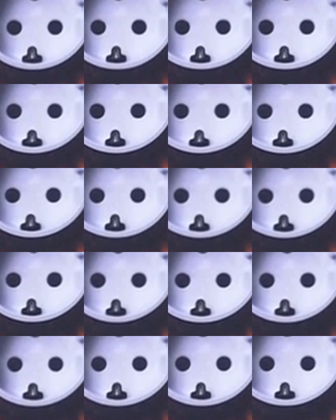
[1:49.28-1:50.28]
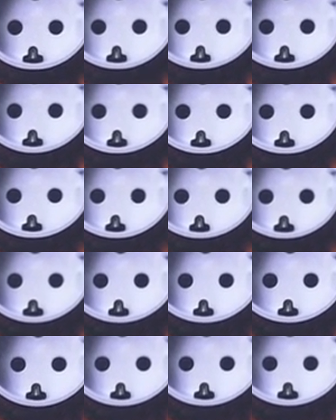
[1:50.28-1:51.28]

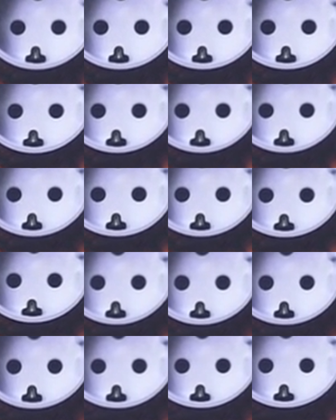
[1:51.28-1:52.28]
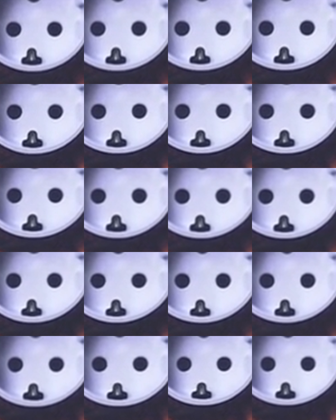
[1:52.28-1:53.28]

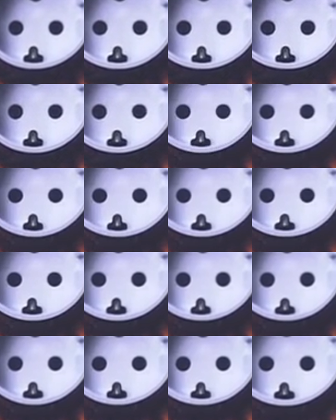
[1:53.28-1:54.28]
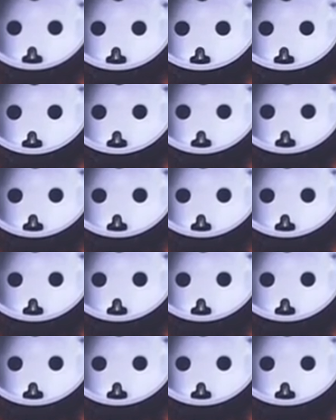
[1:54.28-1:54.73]
(not speaking)